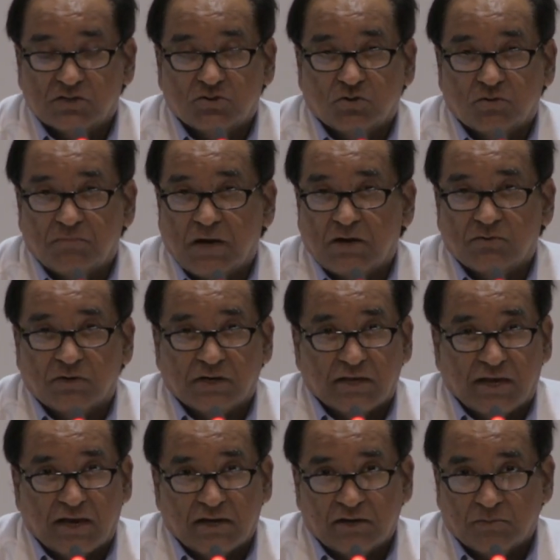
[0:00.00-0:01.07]
they just don't
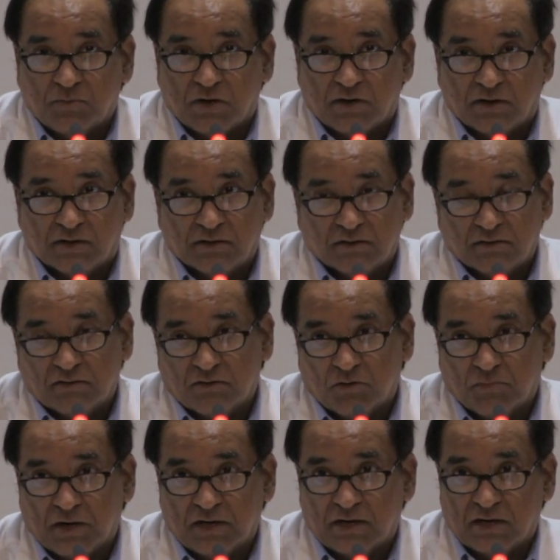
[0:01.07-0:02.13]
mount any
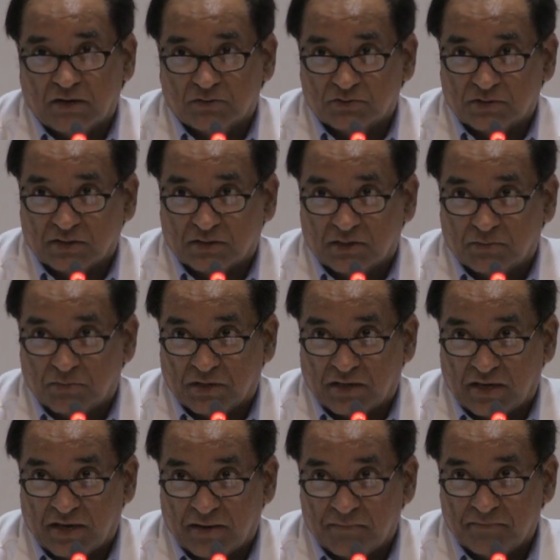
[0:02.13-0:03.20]
antibody, no matter how
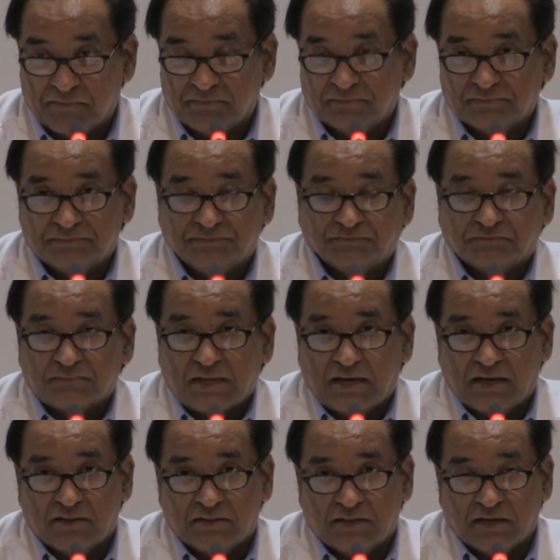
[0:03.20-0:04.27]
sick they became,
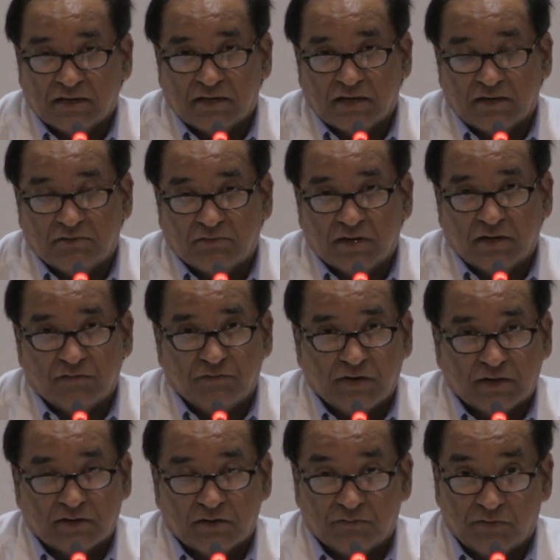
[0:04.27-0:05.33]
and they get
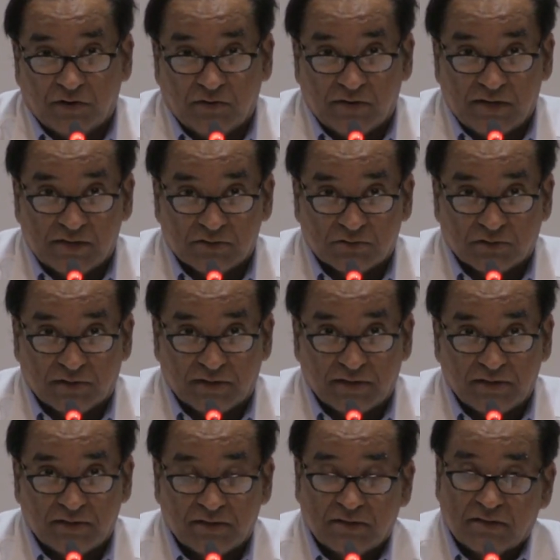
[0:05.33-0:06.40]
reinfected very
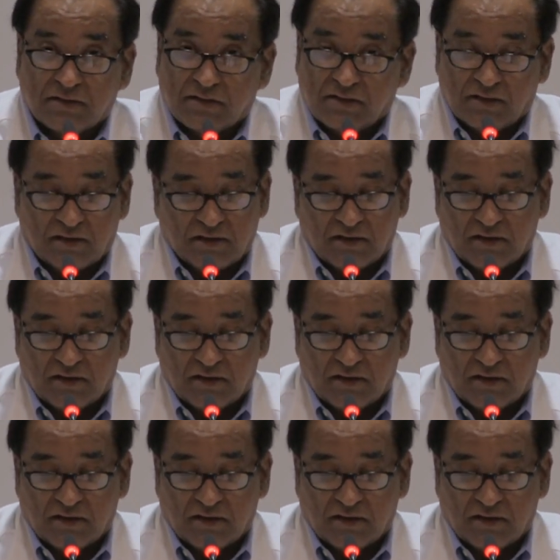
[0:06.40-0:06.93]
easily.